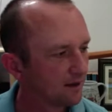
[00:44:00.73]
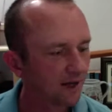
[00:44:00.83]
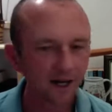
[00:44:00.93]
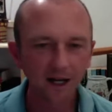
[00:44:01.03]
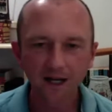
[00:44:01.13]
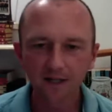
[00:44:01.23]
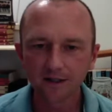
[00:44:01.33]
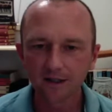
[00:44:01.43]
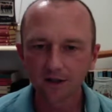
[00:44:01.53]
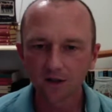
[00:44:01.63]

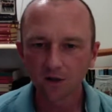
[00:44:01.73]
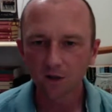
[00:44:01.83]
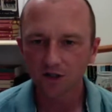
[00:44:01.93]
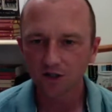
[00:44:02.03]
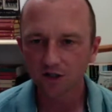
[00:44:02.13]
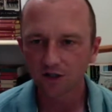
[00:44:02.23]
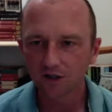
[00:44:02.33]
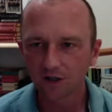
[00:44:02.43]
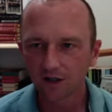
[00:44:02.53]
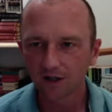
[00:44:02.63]
And
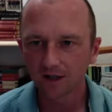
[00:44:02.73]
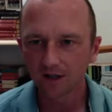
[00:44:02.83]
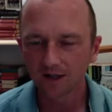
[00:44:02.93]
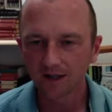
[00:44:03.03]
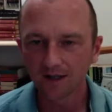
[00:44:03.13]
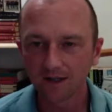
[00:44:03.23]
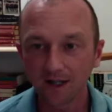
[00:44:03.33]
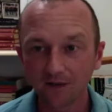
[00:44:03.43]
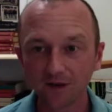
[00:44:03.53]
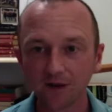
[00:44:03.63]
question
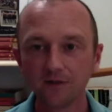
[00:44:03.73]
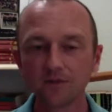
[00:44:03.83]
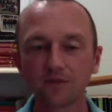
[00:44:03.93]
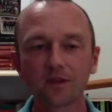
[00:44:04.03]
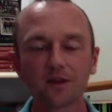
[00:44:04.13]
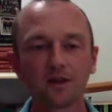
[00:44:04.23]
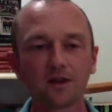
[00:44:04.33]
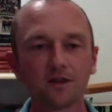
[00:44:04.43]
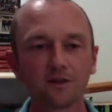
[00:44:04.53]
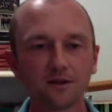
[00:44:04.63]
11,
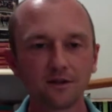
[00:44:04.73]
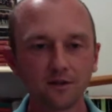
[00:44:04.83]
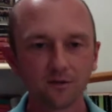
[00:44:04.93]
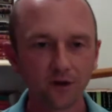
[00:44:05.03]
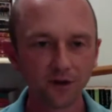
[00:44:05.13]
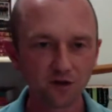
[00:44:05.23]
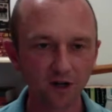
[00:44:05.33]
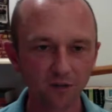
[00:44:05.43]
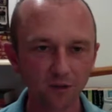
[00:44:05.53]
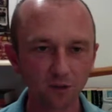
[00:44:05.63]
very
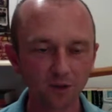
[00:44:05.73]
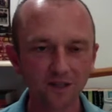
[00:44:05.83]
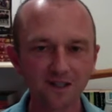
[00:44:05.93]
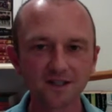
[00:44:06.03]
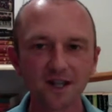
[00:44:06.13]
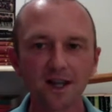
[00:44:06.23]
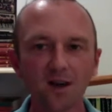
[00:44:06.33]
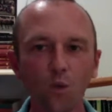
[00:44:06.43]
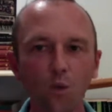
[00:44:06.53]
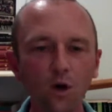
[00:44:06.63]
straightforward on this.
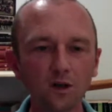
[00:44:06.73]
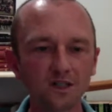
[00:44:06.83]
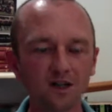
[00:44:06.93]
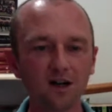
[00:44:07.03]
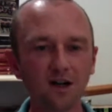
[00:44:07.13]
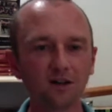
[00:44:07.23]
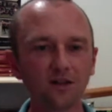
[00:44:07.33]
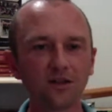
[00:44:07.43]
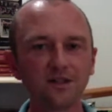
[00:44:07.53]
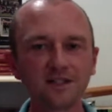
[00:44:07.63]
What are
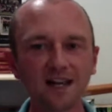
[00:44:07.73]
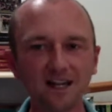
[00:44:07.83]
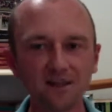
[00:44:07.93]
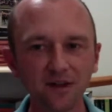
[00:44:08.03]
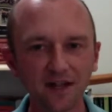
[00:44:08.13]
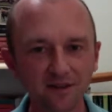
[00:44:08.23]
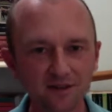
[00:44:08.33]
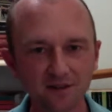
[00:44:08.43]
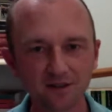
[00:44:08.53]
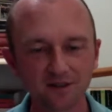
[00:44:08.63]
the 10
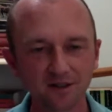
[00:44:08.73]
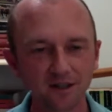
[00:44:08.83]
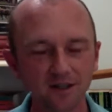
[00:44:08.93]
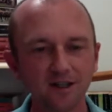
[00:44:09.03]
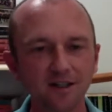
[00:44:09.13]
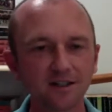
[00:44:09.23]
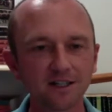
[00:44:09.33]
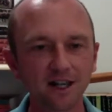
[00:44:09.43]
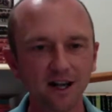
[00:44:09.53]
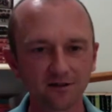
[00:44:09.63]
events in a
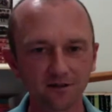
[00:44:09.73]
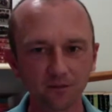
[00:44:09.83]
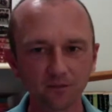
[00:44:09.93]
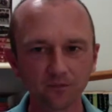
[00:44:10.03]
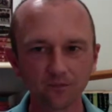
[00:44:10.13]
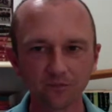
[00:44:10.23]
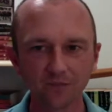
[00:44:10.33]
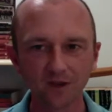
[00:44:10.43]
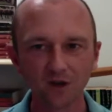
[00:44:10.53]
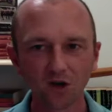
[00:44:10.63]
decathlon?
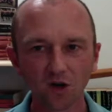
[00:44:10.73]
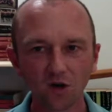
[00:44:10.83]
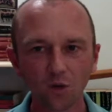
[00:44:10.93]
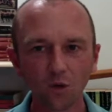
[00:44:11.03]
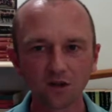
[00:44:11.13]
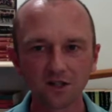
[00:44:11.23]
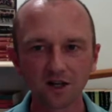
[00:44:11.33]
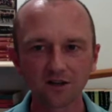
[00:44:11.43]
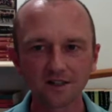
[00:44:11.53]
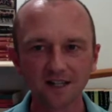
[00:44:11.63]
What
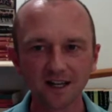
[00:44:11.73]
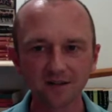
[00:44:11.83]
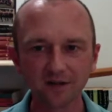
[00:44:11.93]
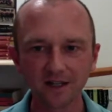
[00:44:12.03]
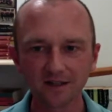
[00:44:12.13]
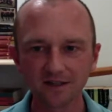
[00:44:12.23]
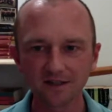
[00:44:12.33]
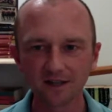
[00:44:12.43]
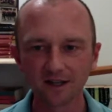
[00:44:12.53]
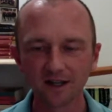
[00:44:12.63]
are the 10
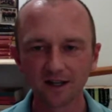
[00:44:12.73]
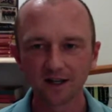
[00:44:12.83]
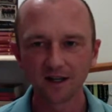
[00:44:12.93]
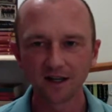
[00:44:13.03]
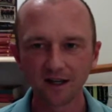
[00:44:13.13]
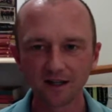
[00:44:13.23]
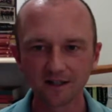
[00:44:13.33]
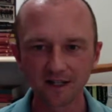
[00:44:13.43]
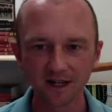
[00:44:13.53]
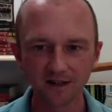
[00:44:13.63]
events in a
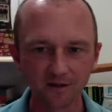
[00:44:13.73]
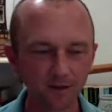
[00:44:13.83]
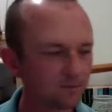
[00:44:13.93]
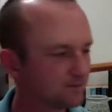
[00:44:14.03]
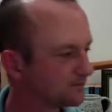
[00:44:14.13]
decathlon?